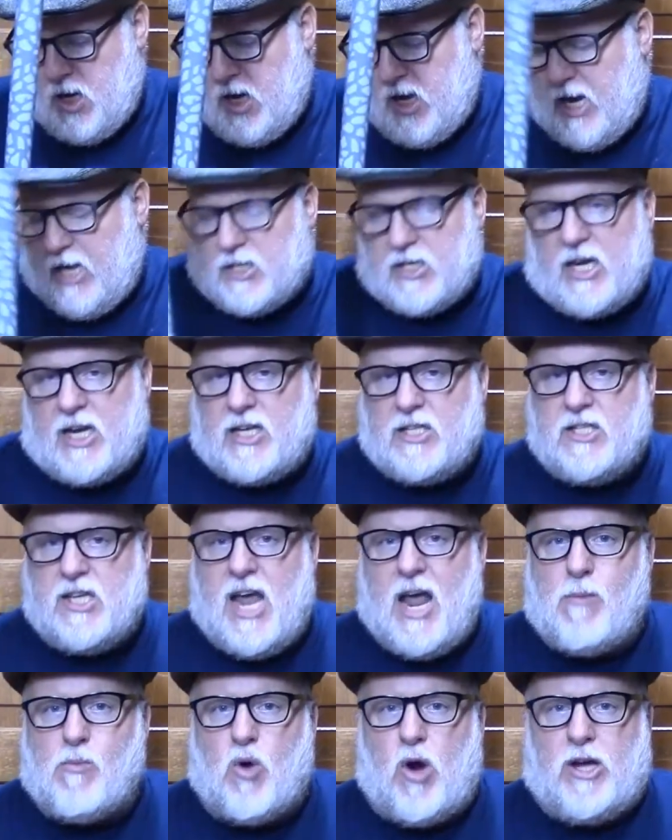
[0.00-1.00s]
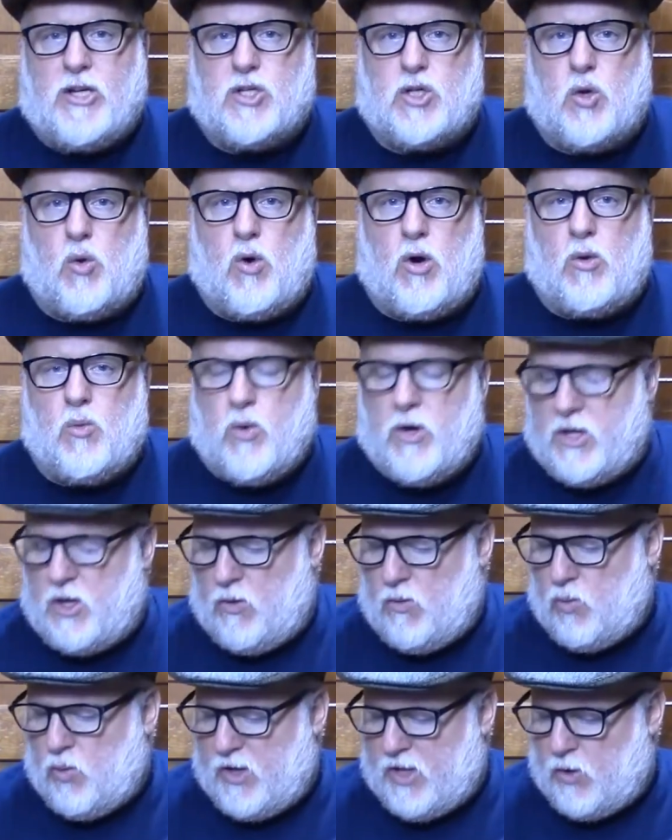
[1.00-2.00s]
It's like a samurai sword with
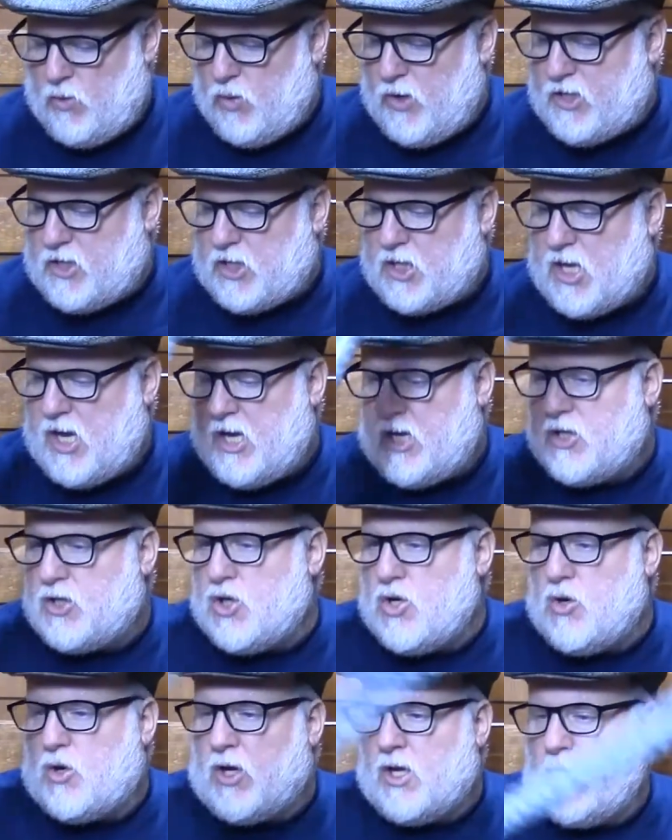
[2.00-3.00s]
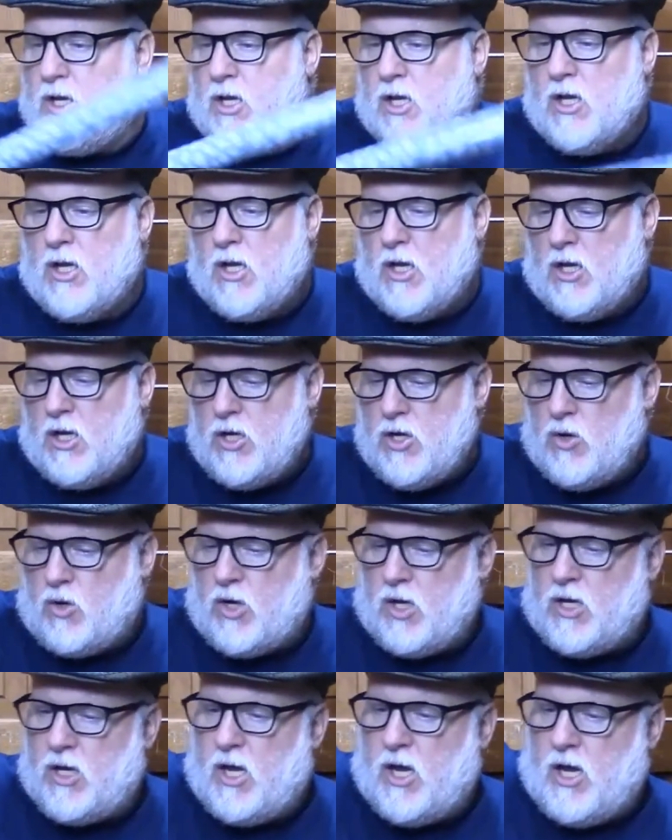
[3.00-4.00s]
a wrist thing, so you could
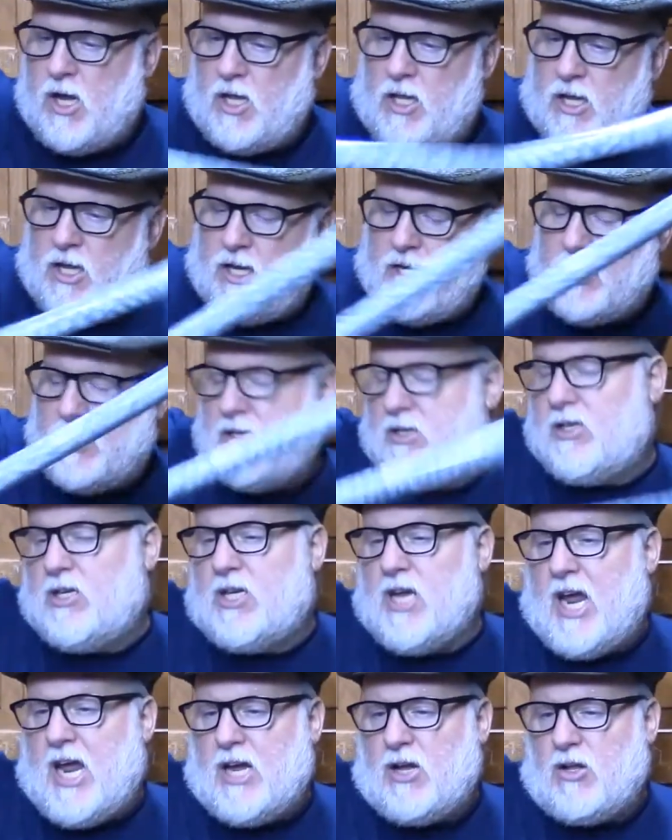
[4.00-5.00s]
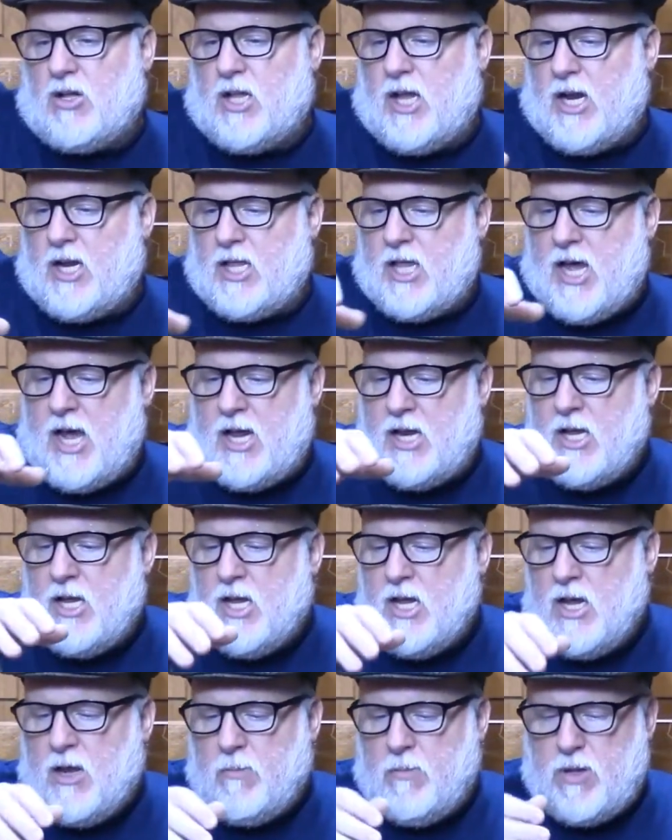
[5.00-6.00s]
let it dangle like that.
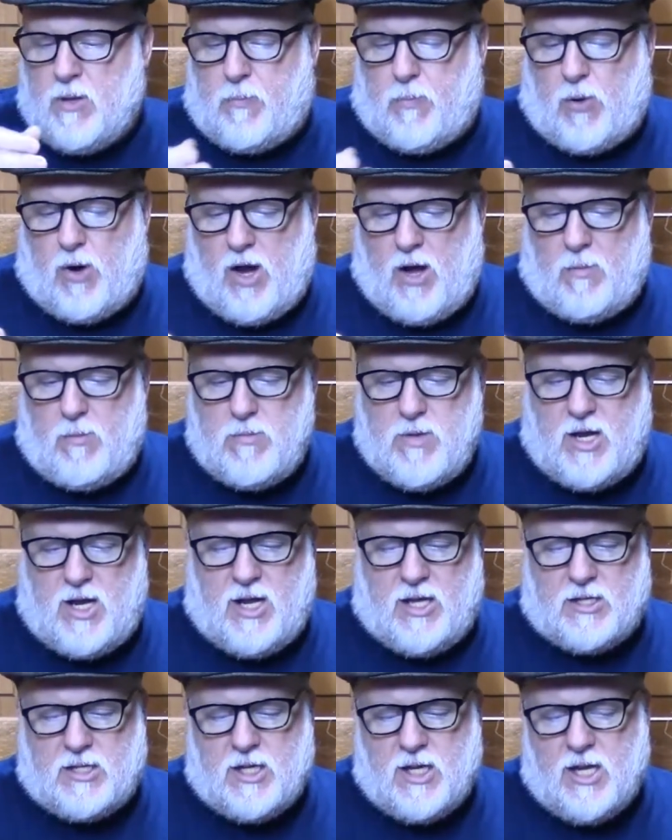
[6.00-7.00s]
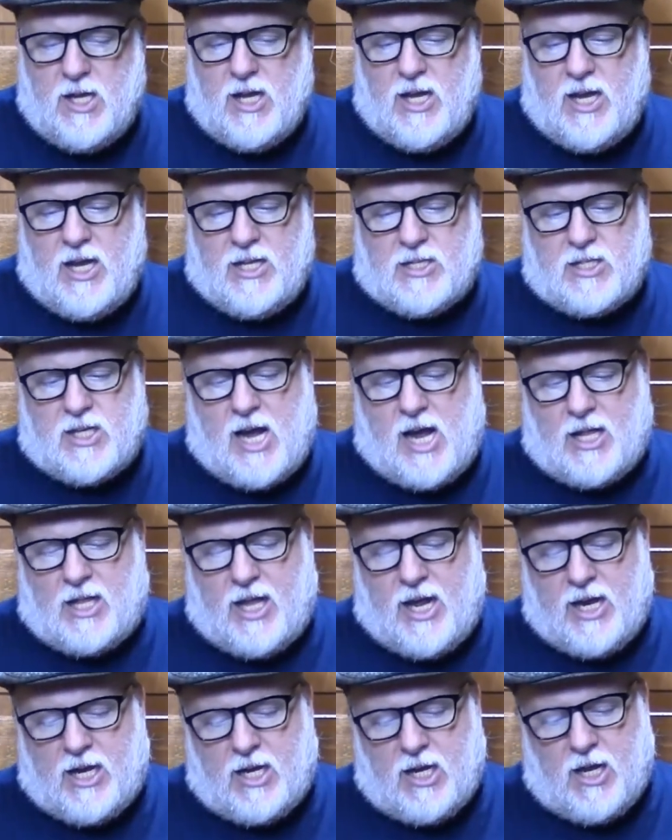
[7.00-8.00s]
But the problem is, it's got
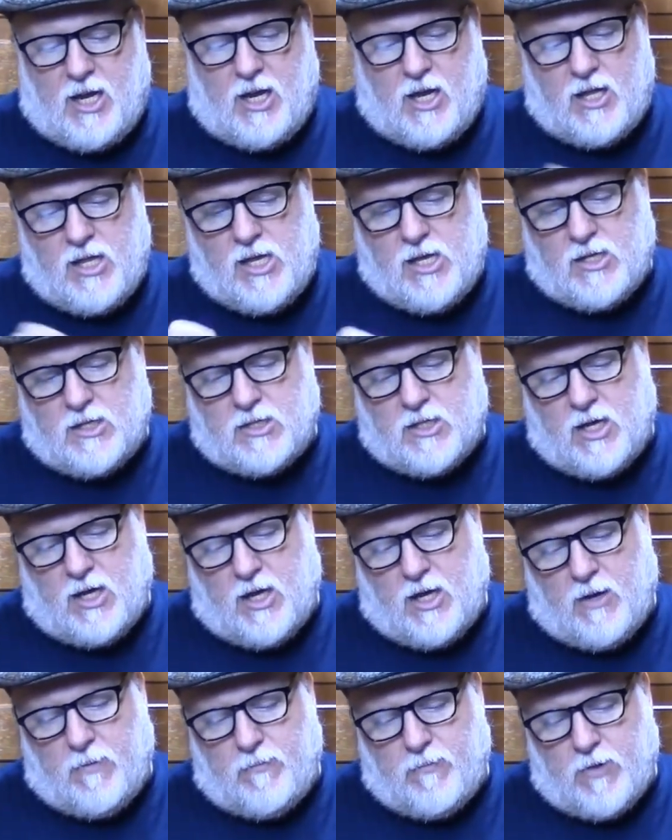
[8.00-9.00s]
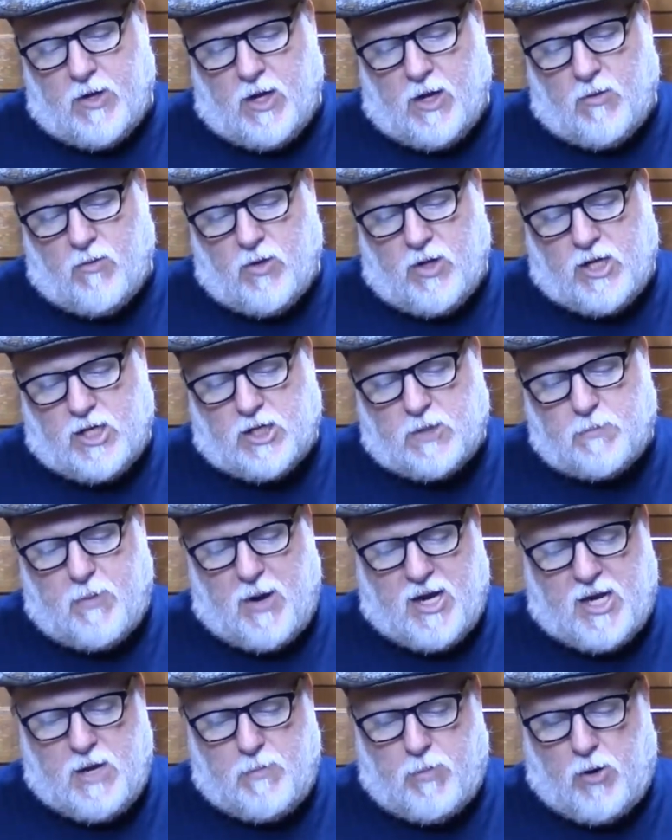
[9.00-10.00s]
like these really
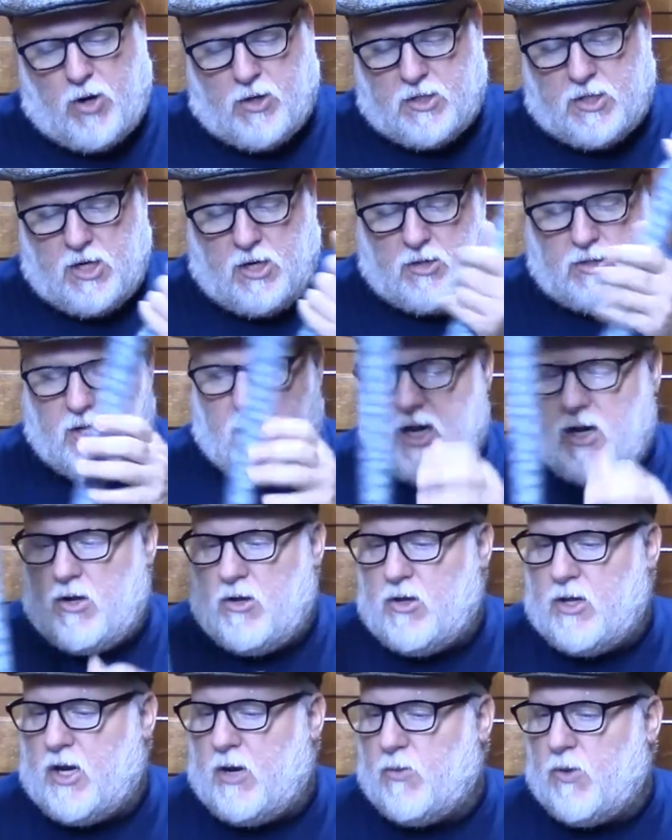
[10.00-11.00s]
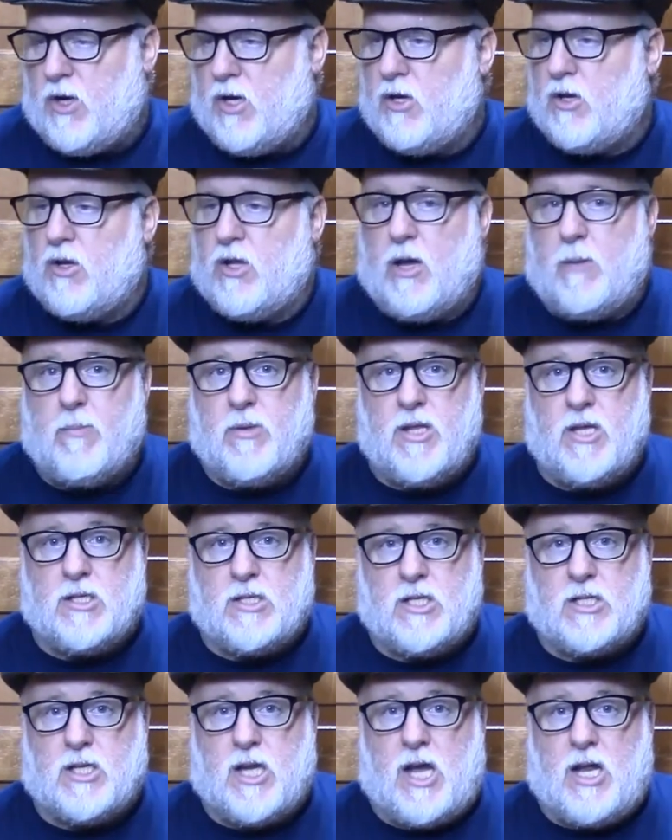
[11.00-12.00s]
spiky parts there. So I don't know that I want to do that. But this
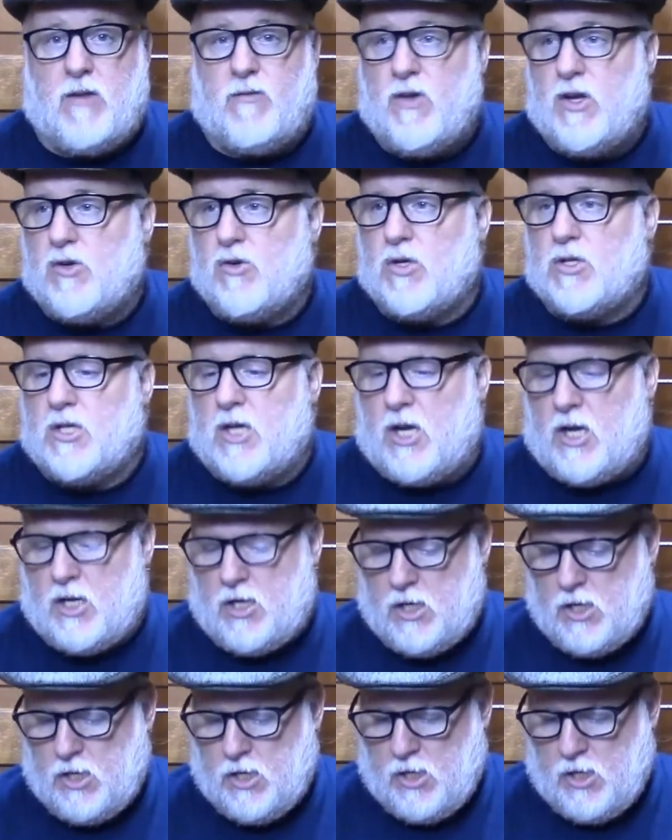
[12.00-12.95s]
is kind of interesting.